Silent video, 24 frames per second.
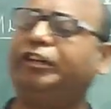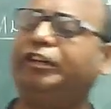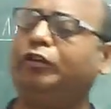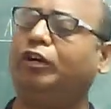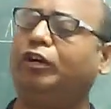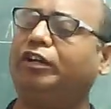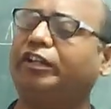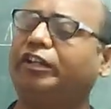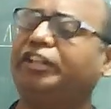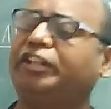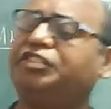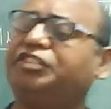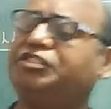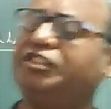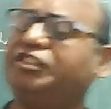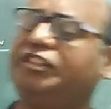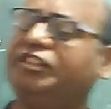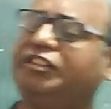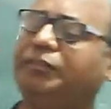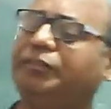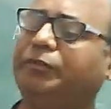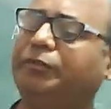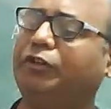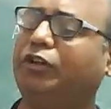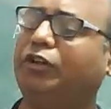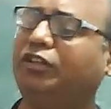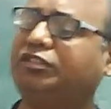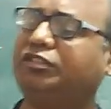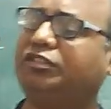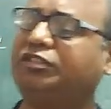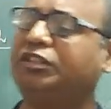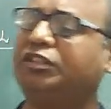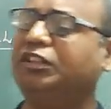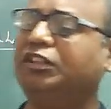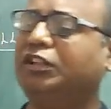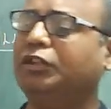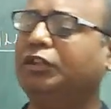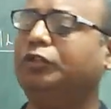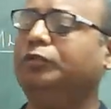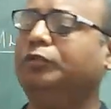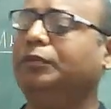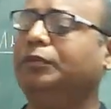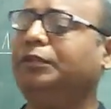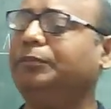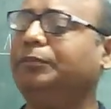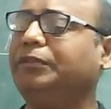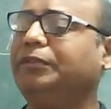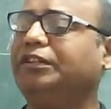got extinct because
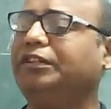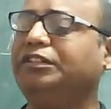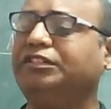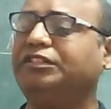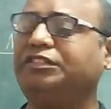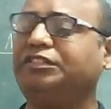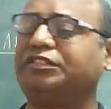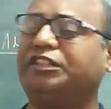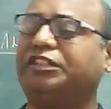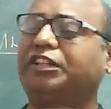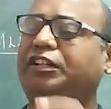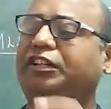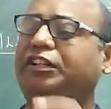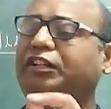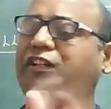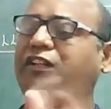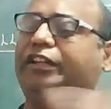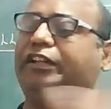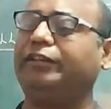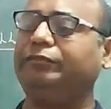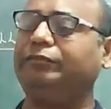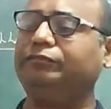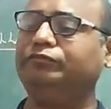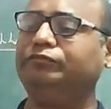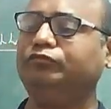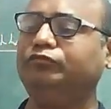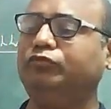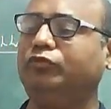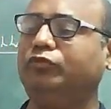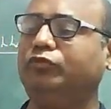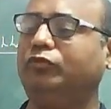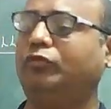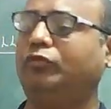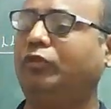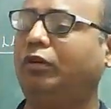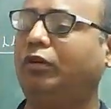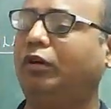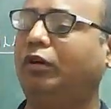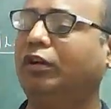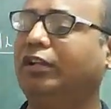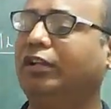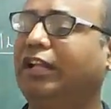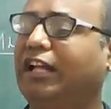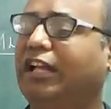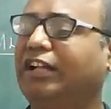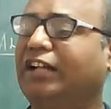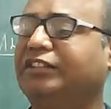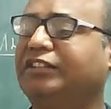human beings killed them on
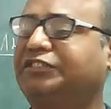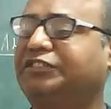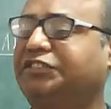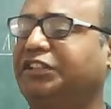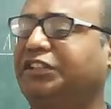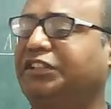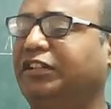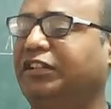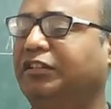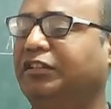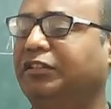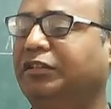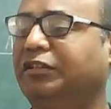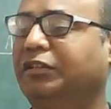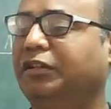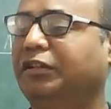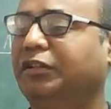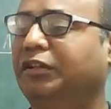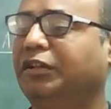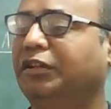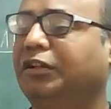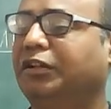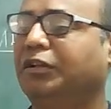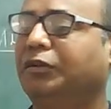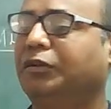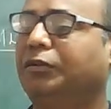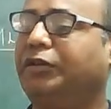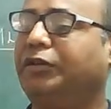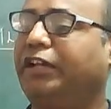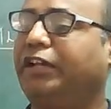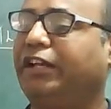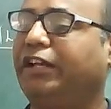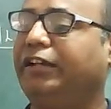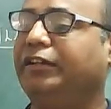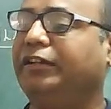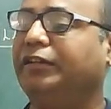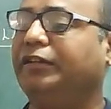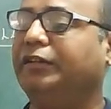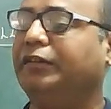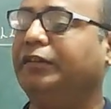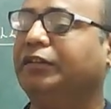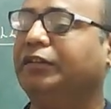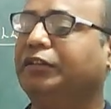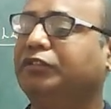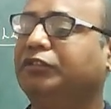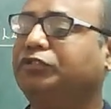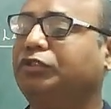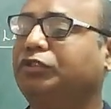large scale.
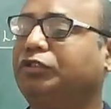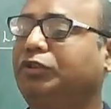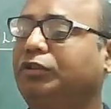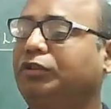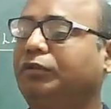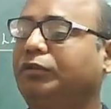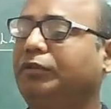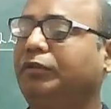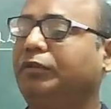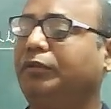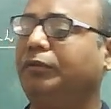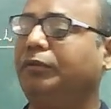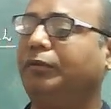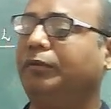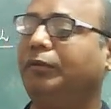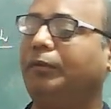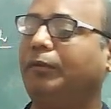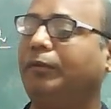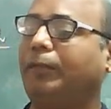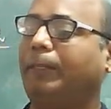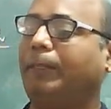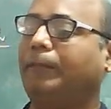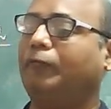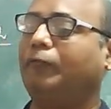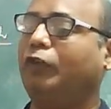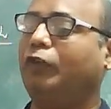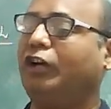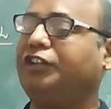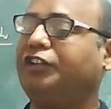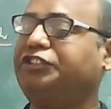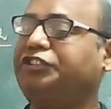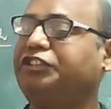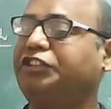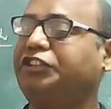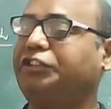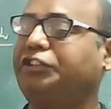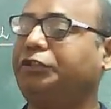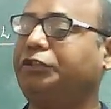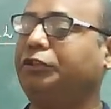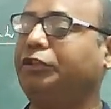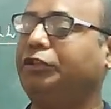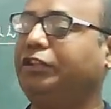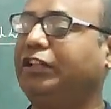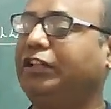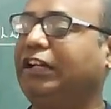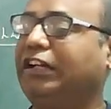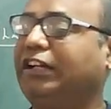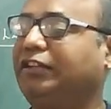Okay, so what she
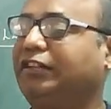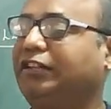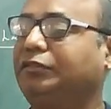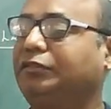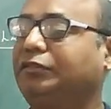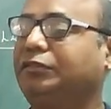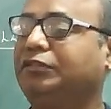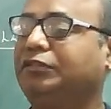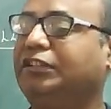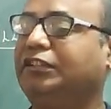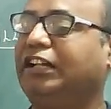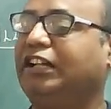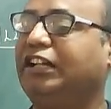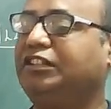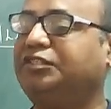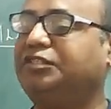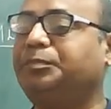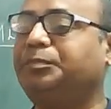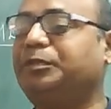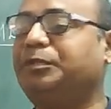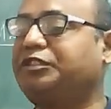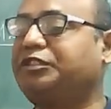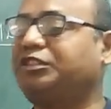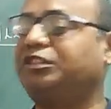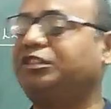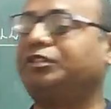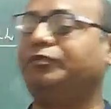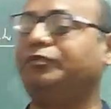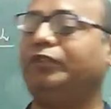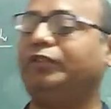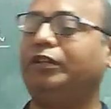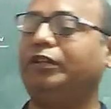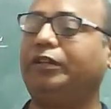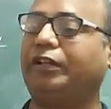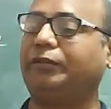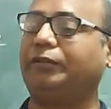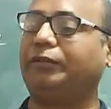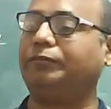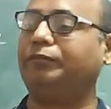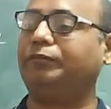told that species will get